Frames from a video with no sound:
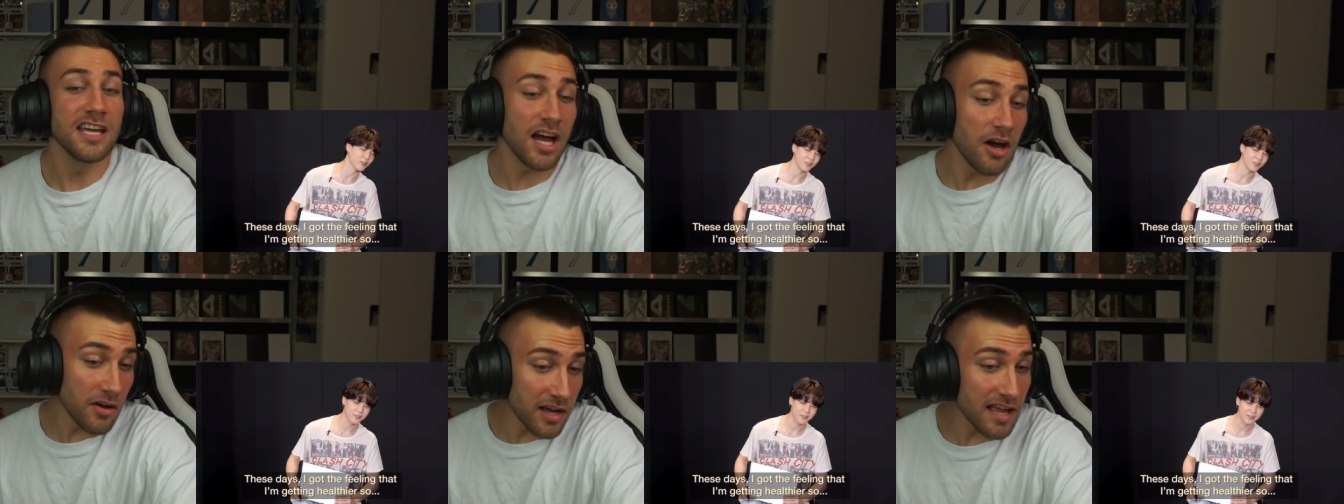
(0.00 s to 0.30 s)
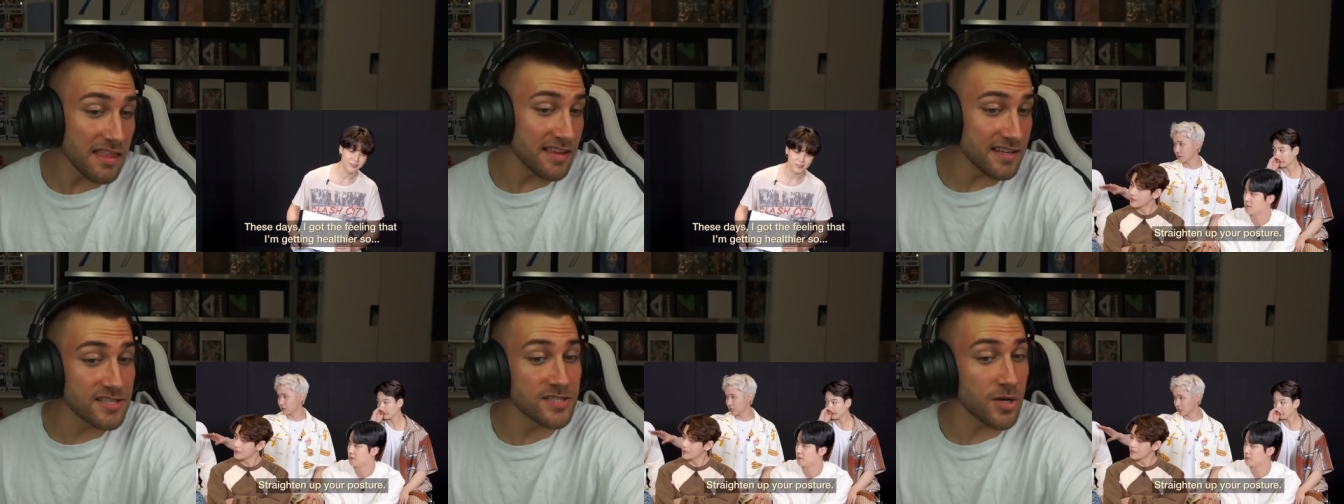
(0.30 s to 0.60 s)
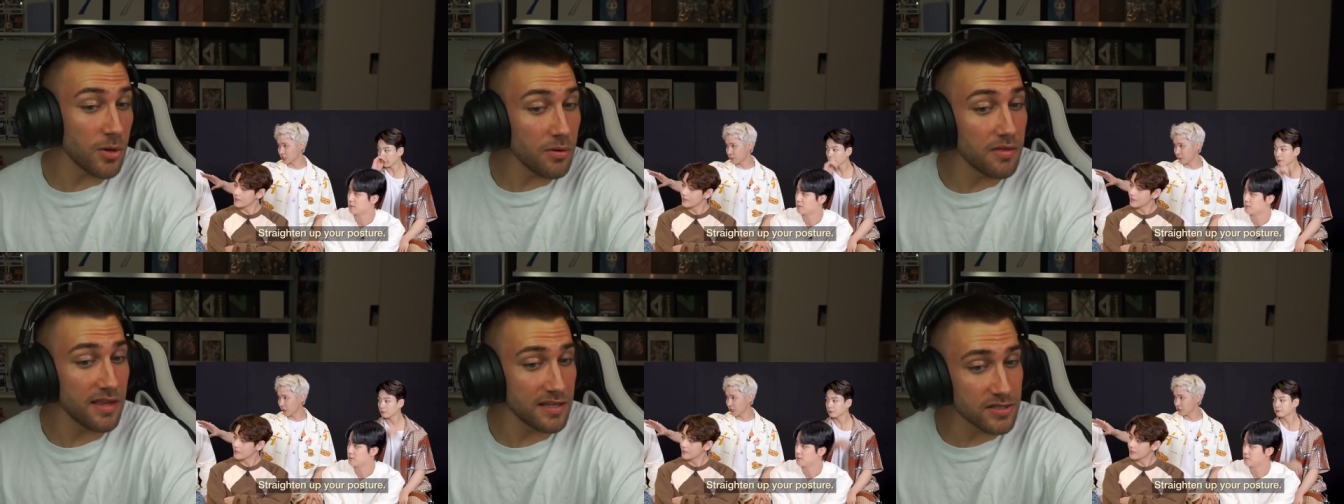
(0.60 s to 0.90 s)
Yeah, okay, let's
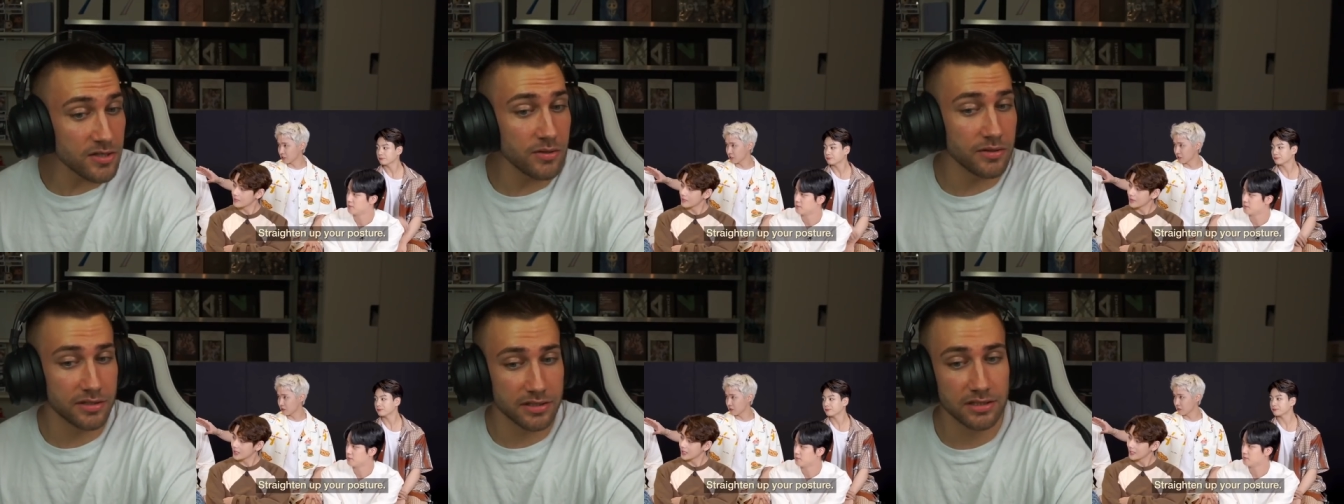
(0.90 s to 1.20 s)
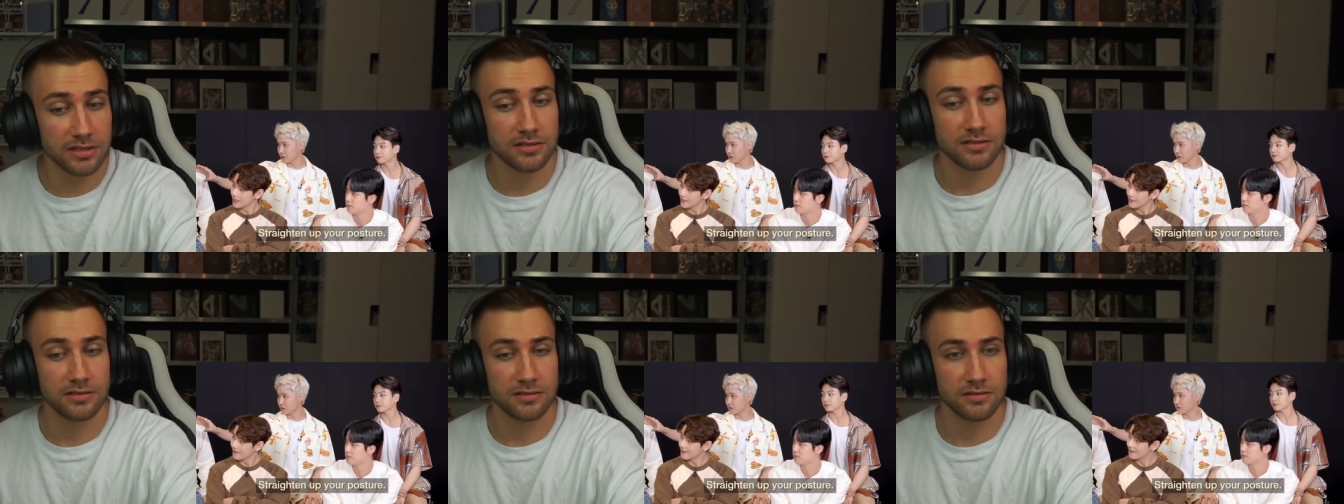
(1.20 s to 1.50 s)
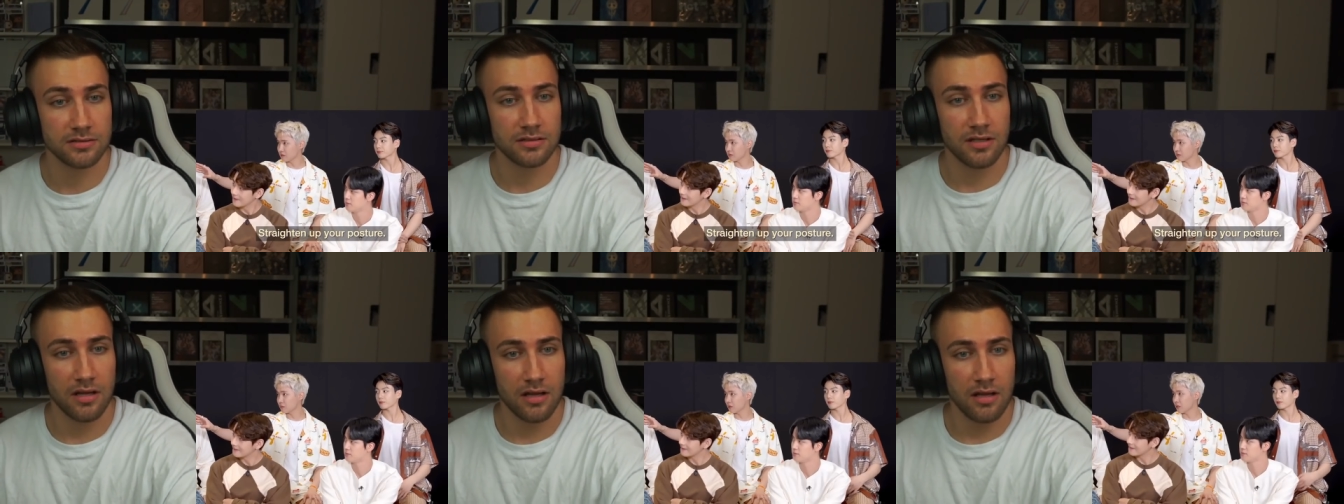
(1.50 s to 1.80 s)
go, let's go.
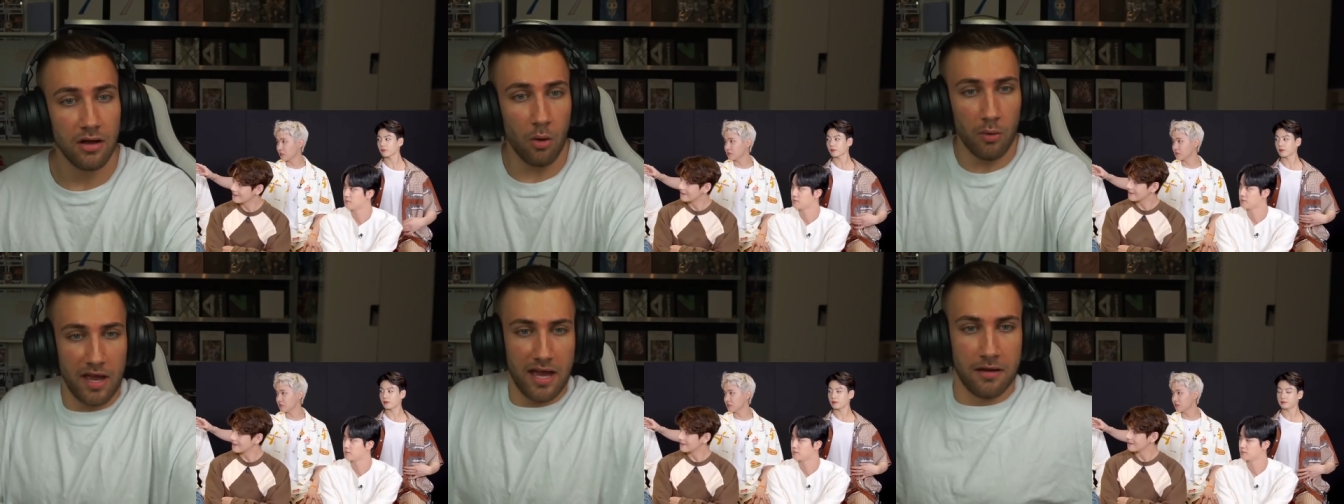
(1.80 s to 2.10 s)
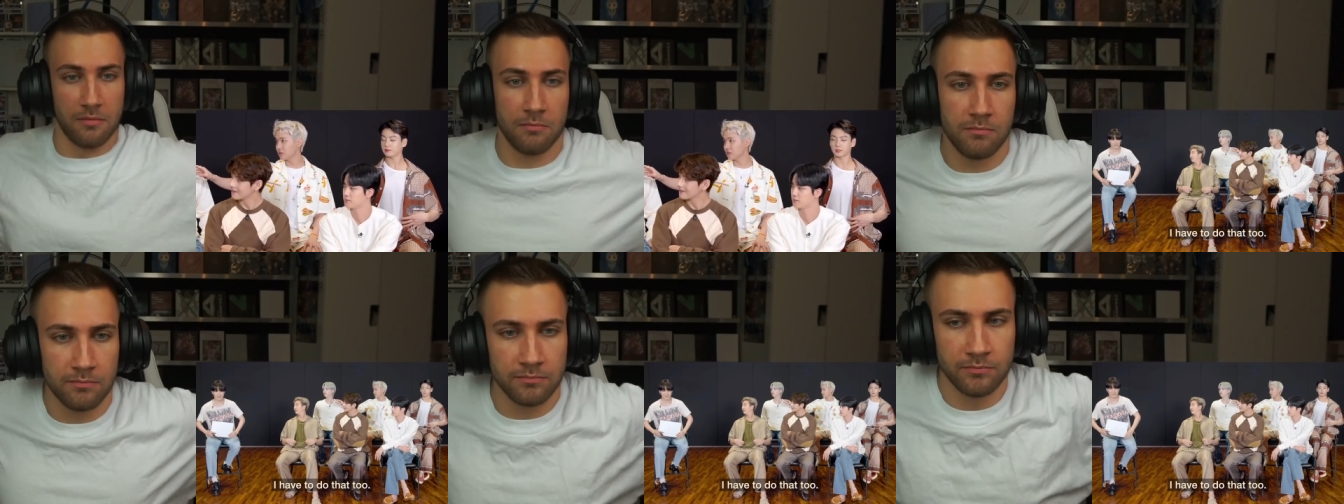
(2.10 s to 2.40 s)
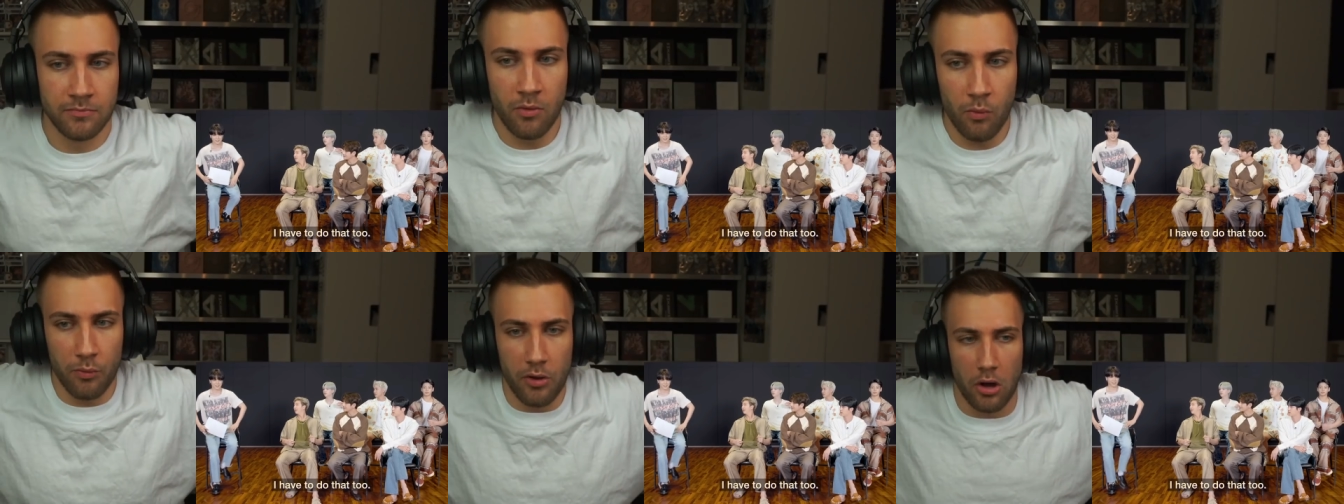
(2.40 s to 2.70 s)
Oh yeah,
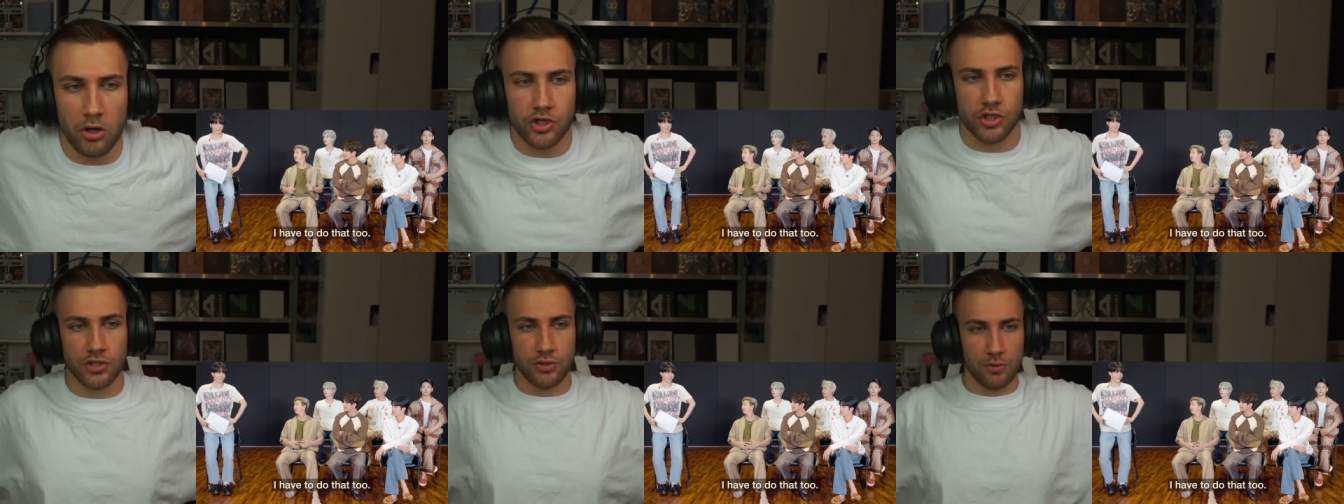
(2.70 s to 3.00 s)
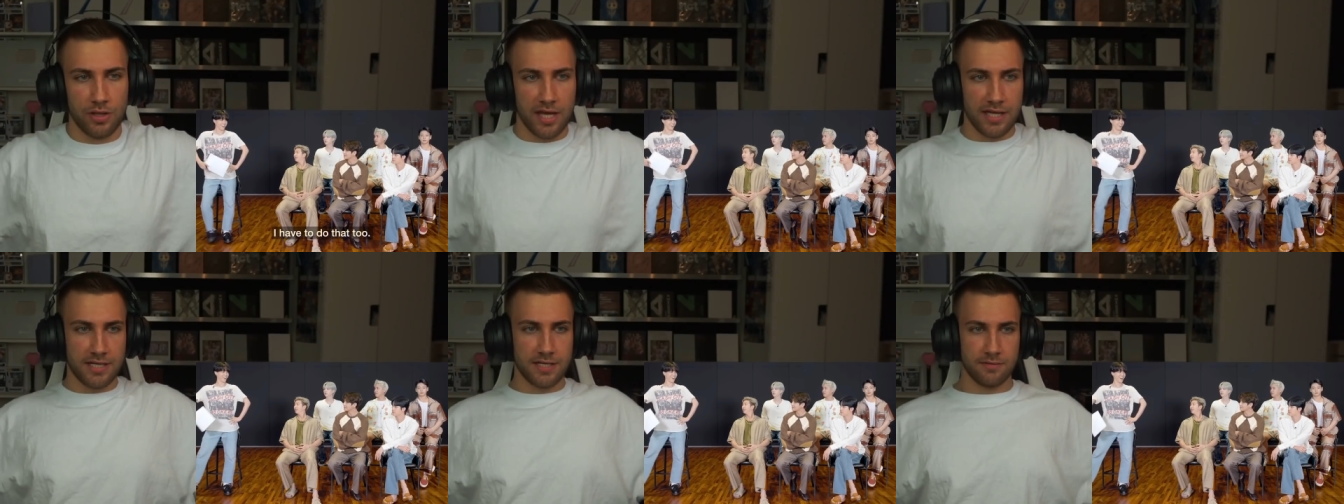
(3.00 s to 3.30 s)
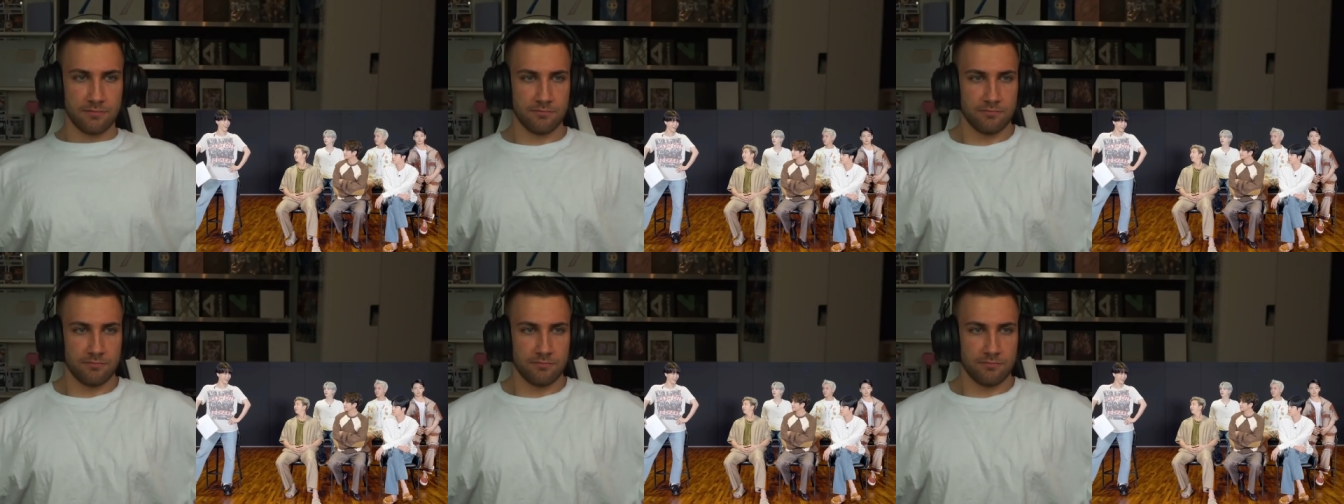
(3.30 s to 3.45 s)
we all should do that.